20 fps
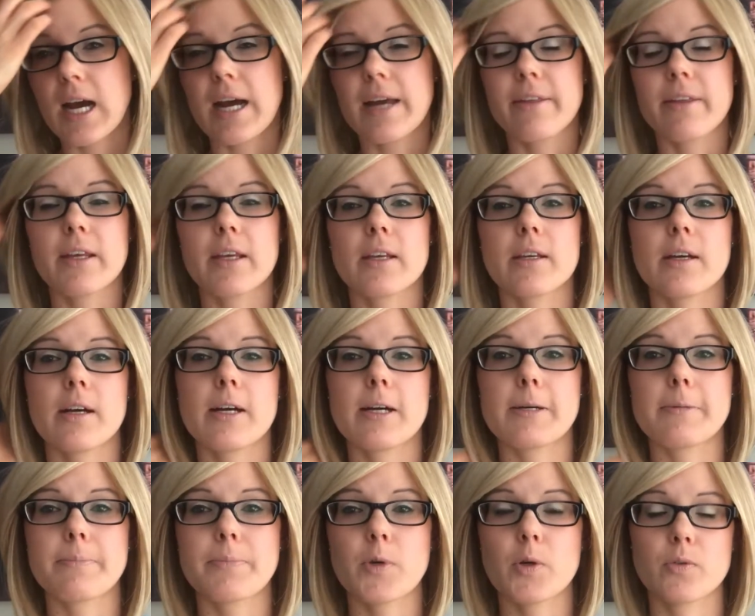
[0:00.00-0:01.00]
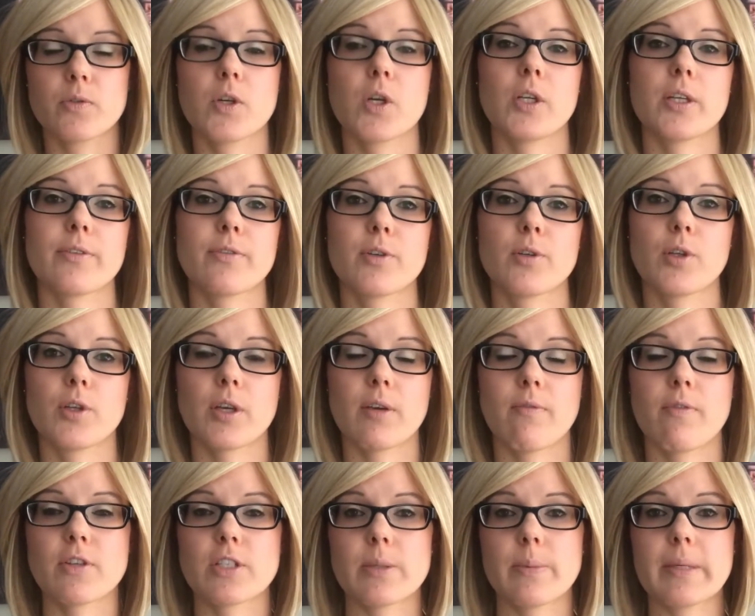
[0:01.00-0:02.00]
I think overall, if you're
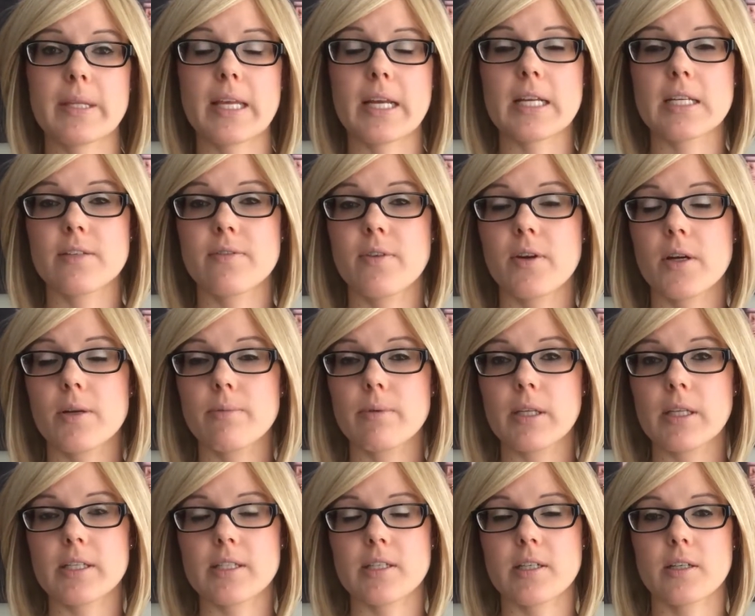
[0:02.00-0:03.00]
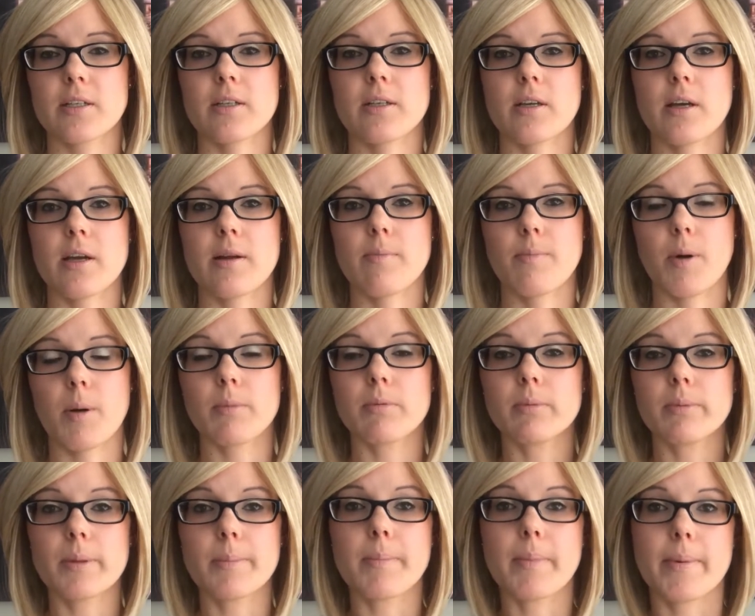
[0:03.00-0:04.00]
looking for something that is very realistic and
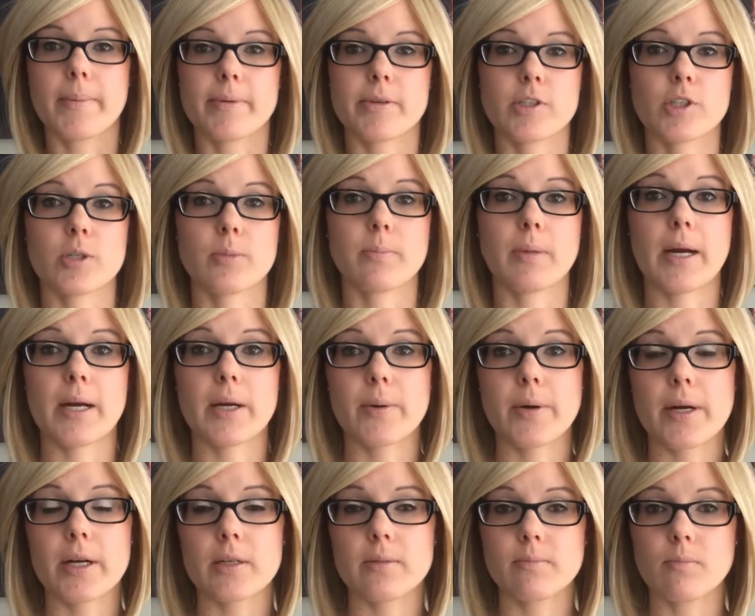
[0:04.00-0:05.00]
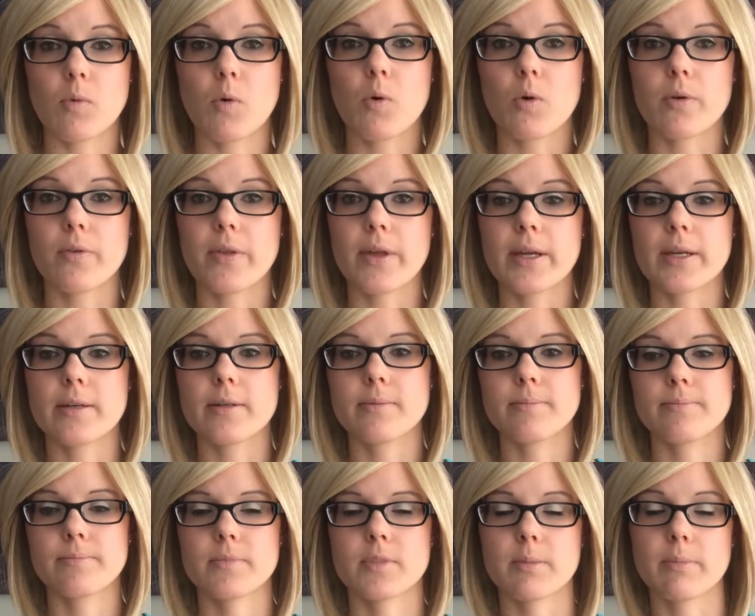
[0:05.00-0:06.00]
probably mimics your bio hair more than
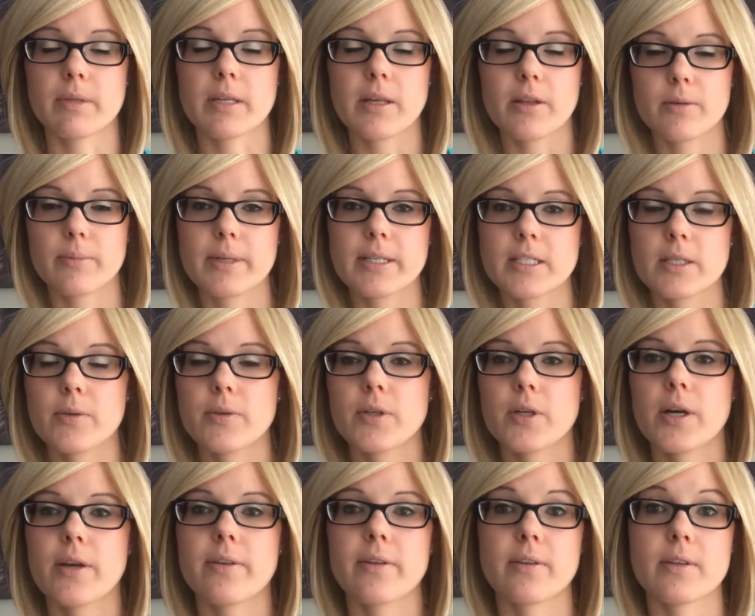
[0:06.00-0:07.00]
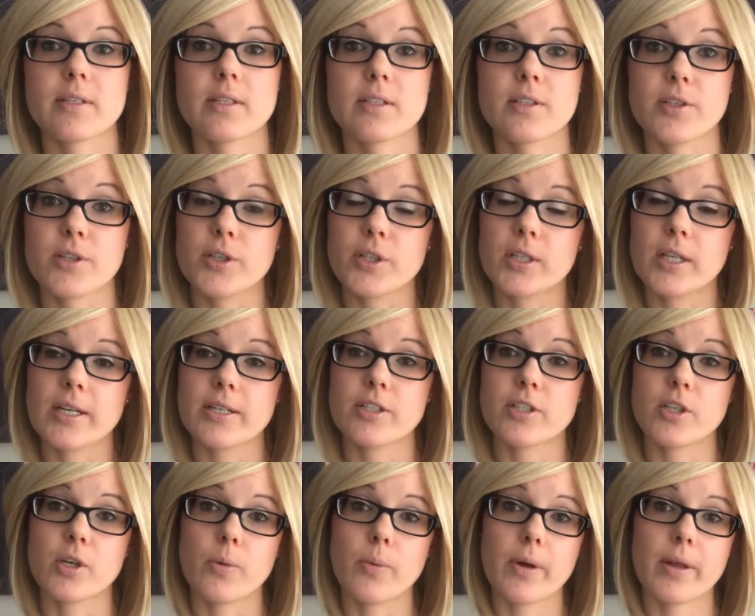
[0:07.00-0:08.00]
some of the other wigs out there, I think this is a good line
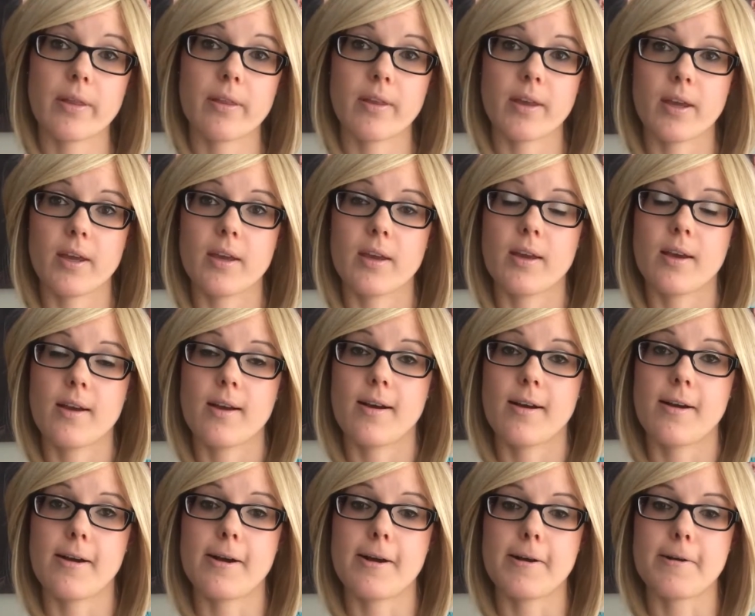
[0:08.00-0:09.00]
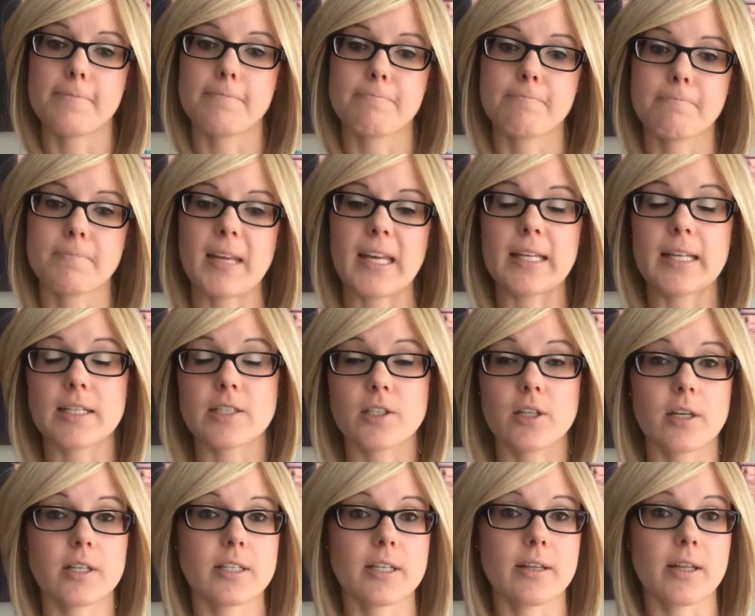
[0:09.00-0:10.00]
to go with. That's
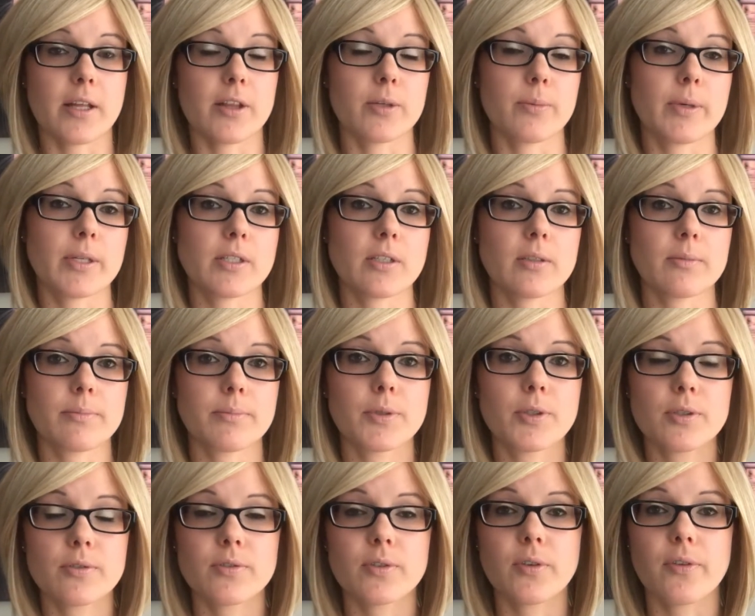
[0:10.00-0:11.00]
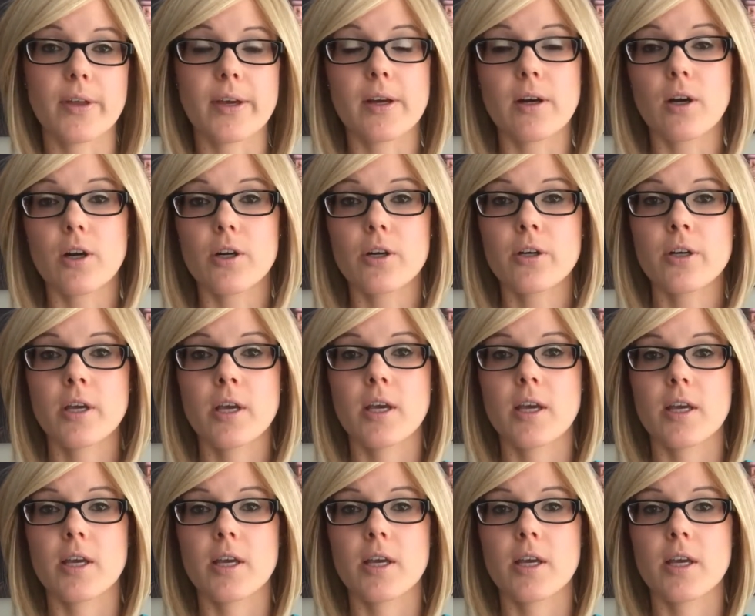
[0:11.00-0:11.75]
not to say the other wigs aren't beautiful. They are.